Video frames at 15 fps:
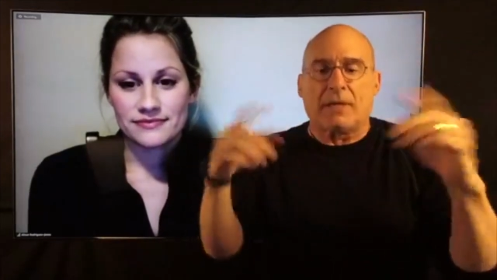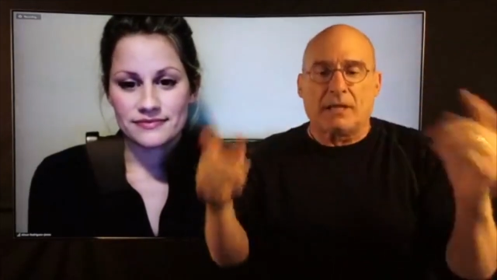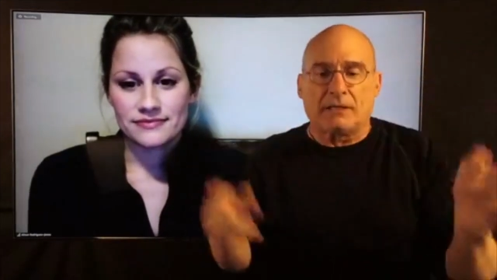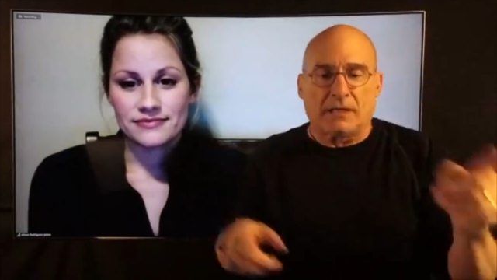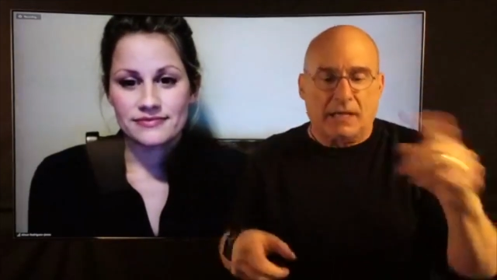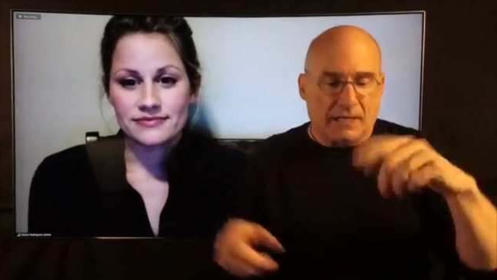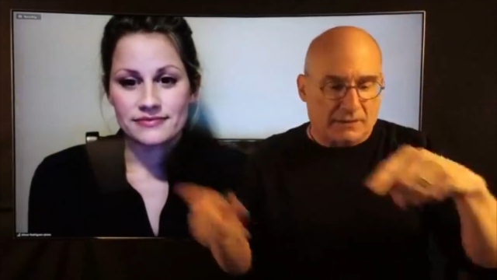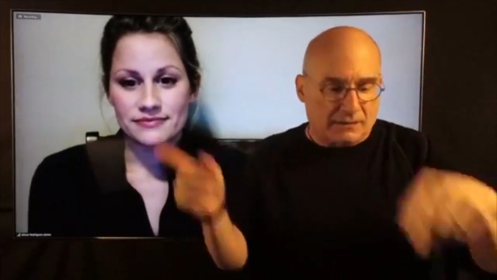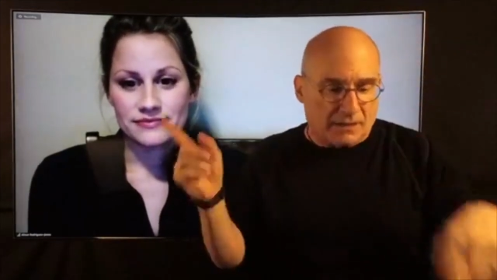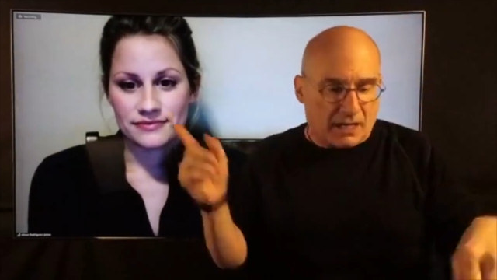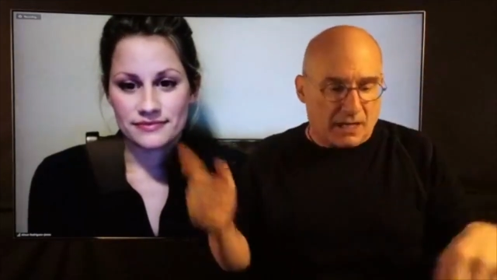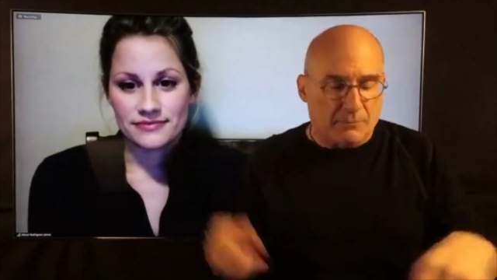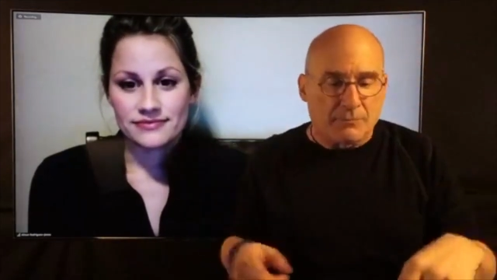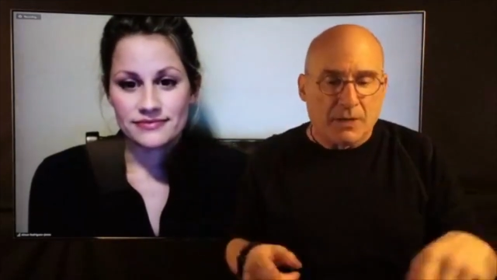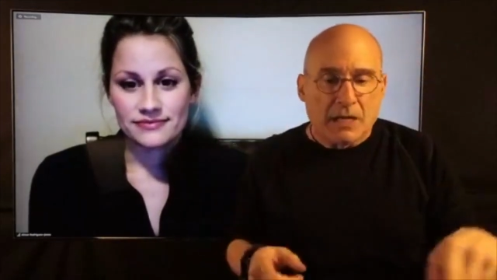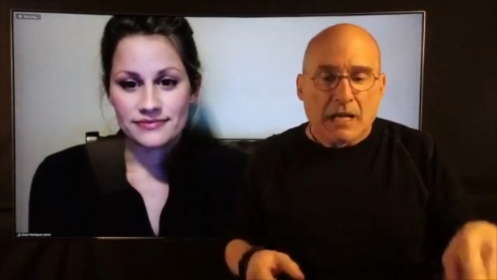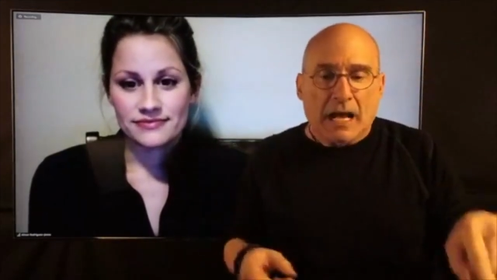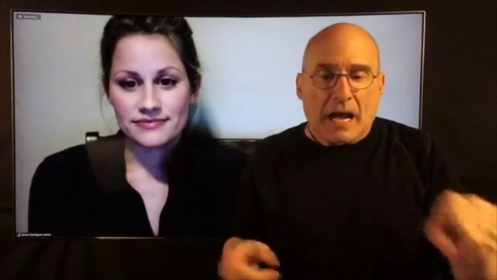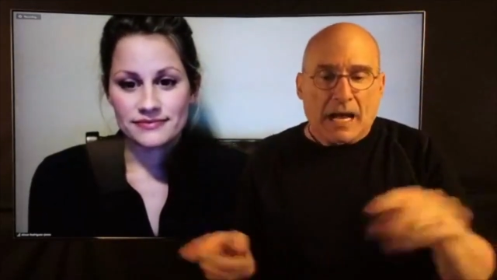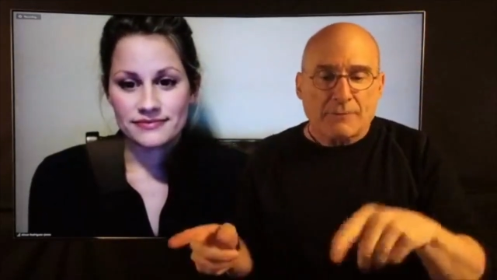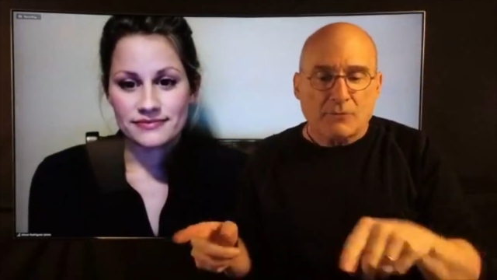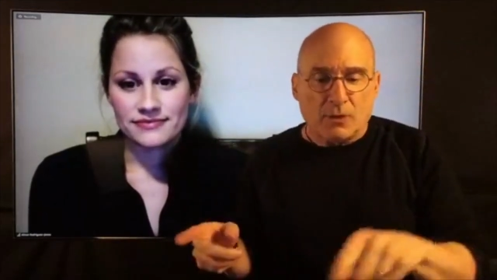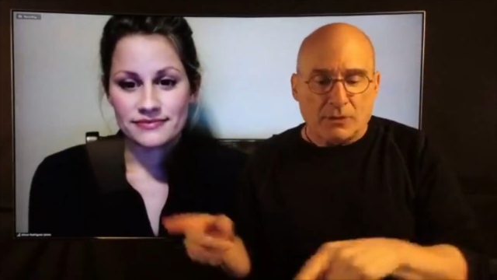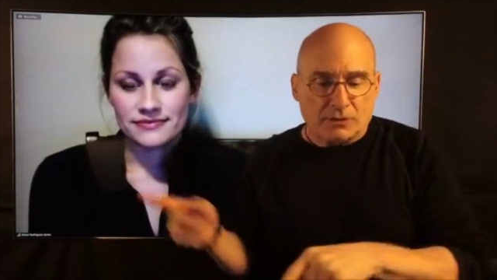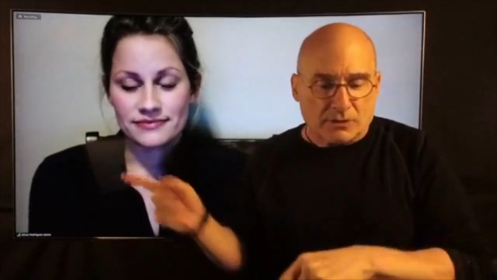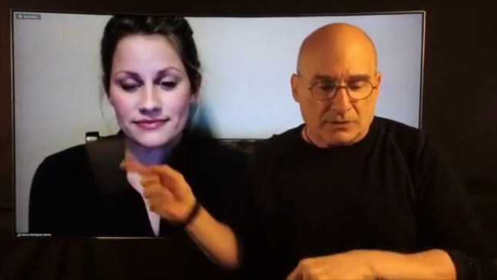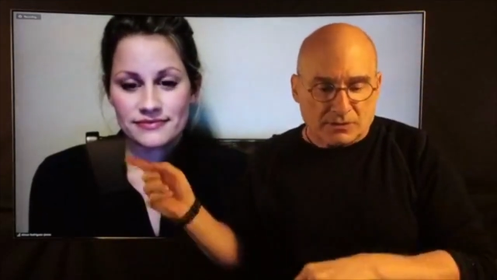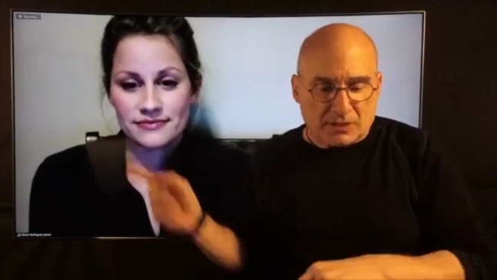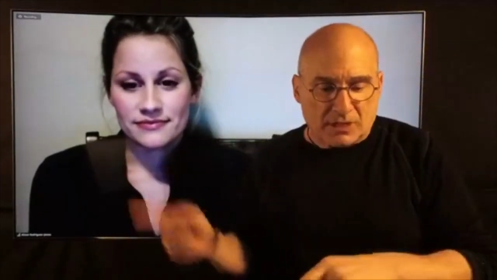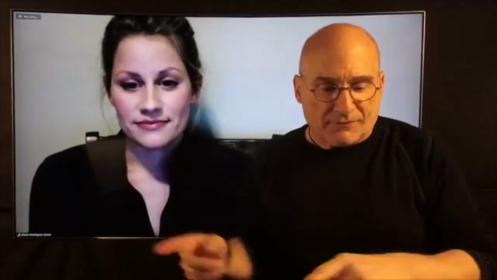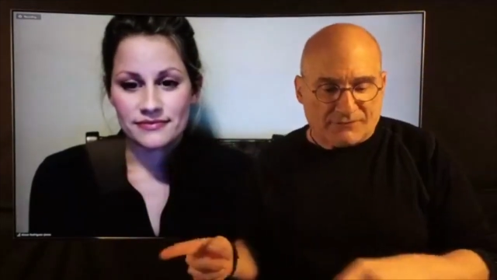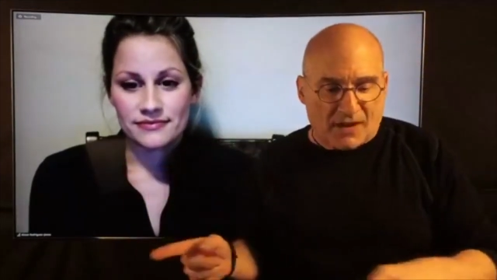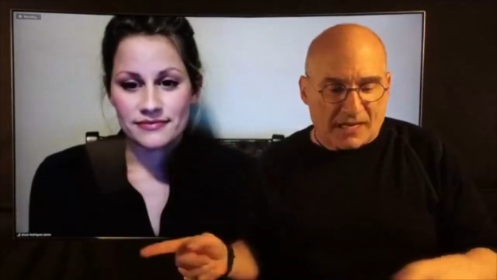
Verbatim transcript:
Speaker 1: And, and um, I'm going to see if I